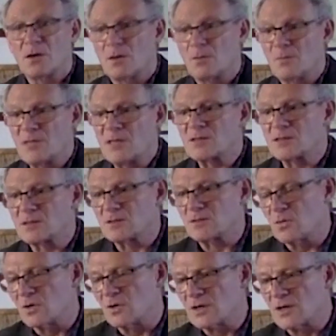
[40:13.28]
That's an
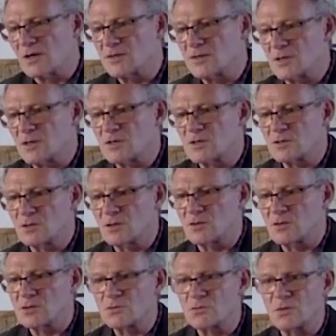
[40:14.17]
organization
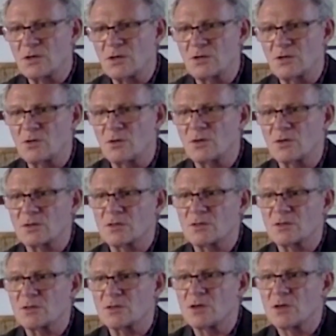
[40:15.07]
that has really looked
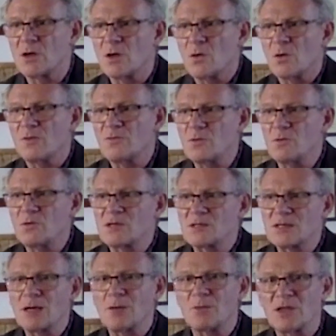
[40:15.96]
at, if you
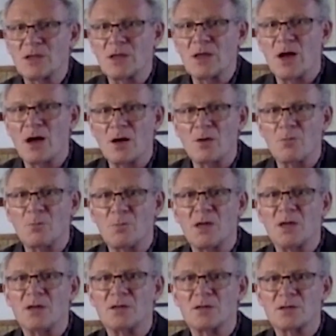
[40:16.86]
examine the
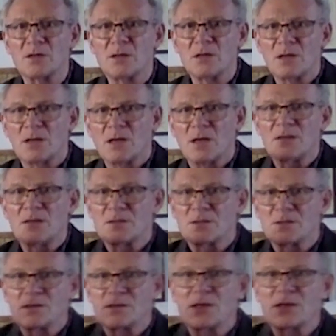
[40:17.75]
heartbeat, it
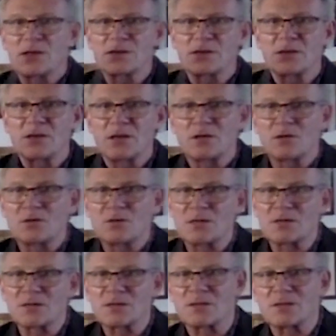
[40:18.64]
doesn't, it
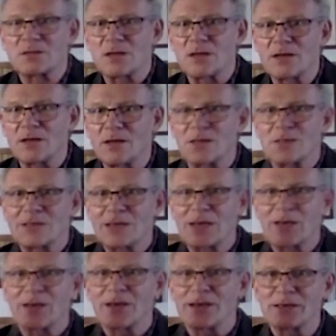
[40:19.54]
doesn't stay
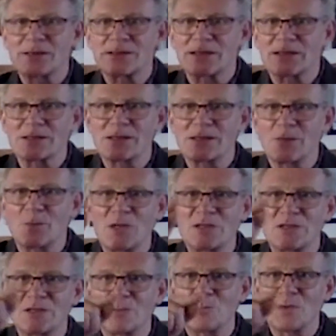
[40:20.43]
exactly at 60
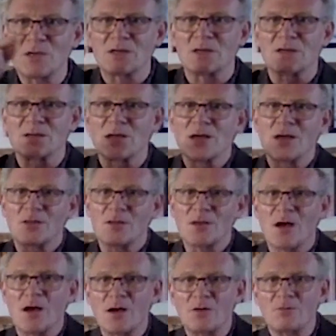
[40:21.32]
beats a minute.
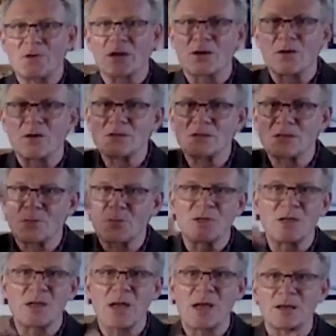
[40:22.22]
The heart rate goes up
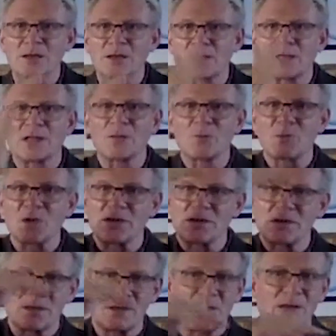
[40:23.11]
and down a little bit
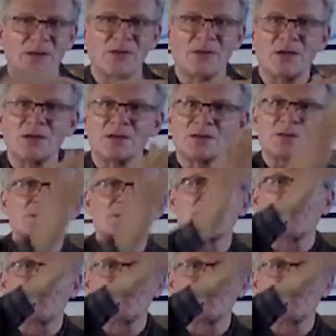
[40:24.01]
like this.